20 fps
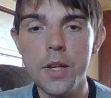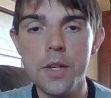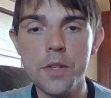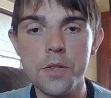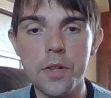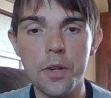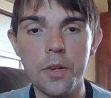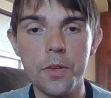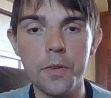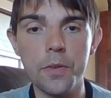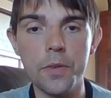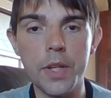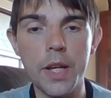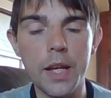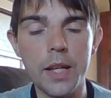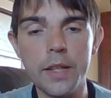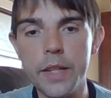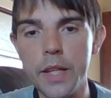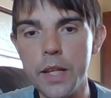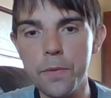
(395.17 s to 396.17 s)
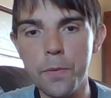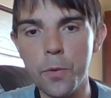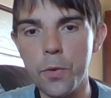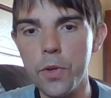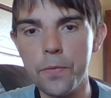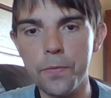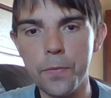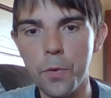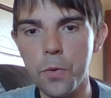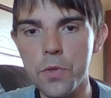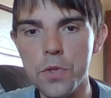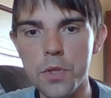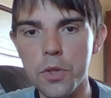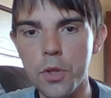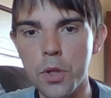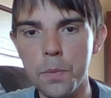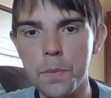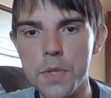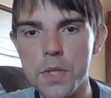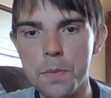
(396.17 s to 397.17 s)
So yeah, leave all your thoughts and
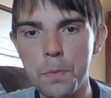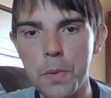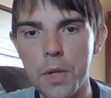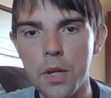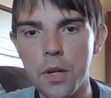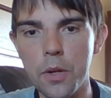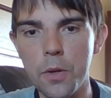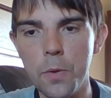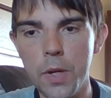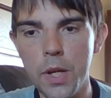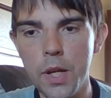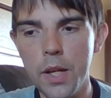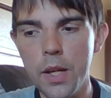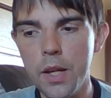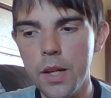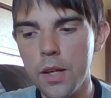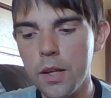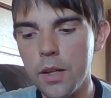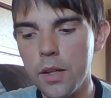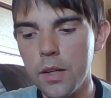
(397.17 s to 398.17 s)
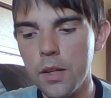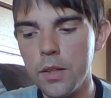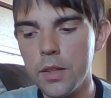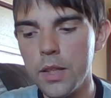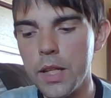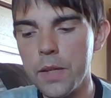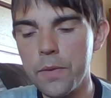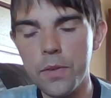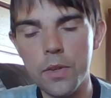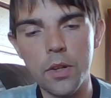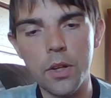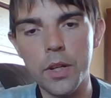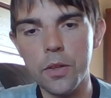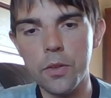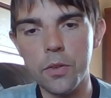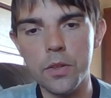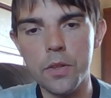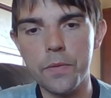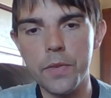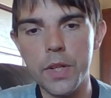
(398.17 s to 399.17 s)
comments below. Leave a
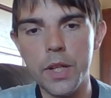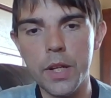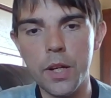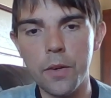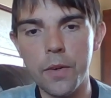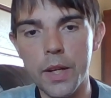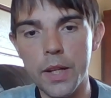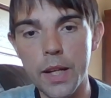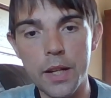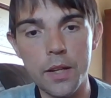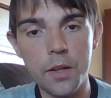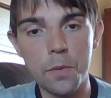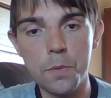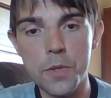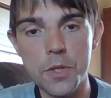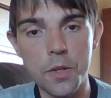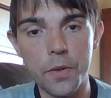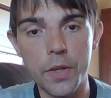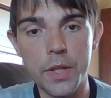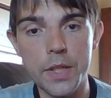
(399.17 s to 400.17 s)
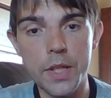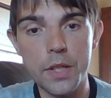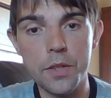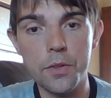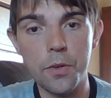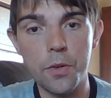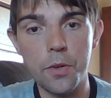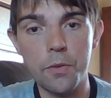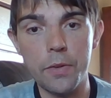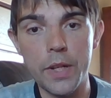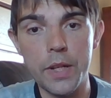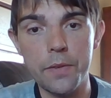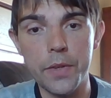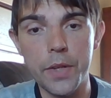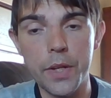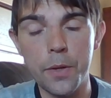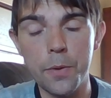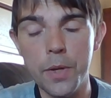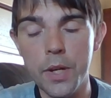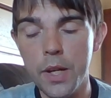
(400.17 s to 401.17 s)
like on the video. Again, I'm sorry I didn't do a
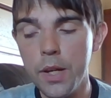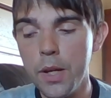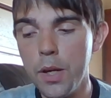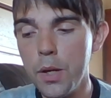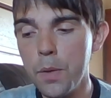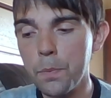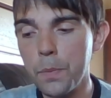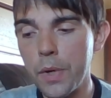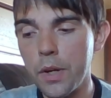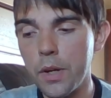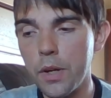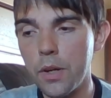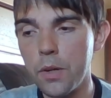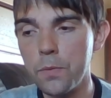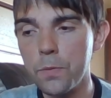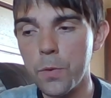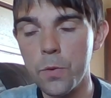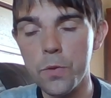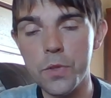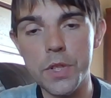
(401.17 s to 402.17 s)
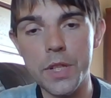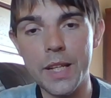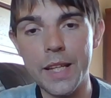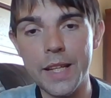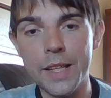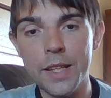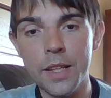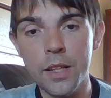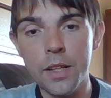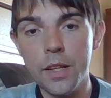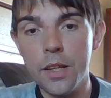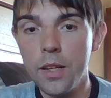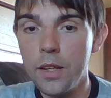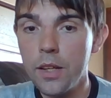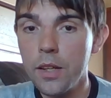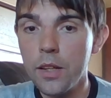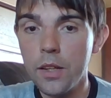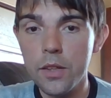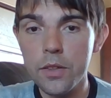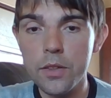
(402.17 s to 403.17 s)
review, but unfortunately,
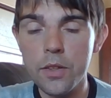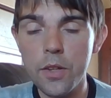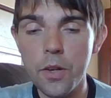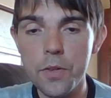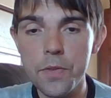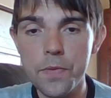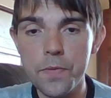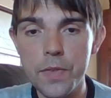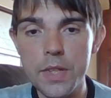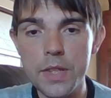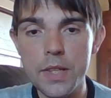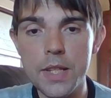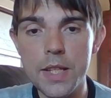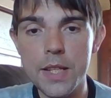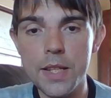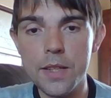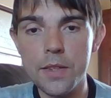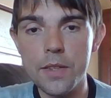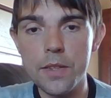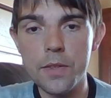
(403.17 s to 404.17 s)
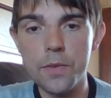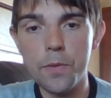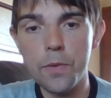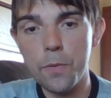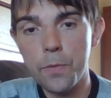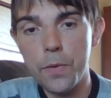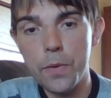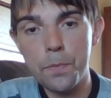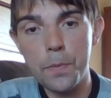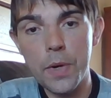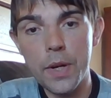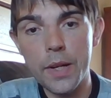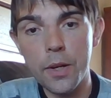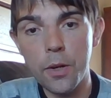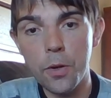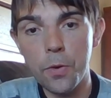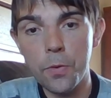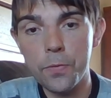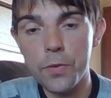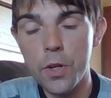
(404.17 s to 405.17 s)
those the with my
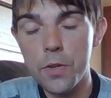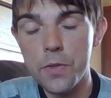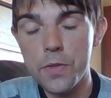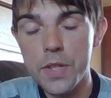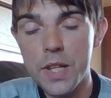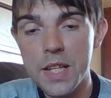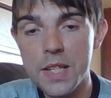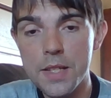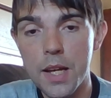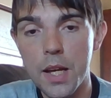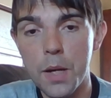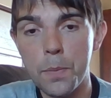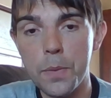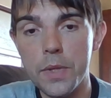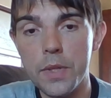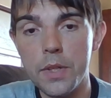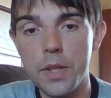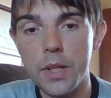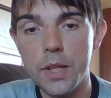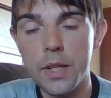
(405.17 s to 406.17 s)
health, those things happen.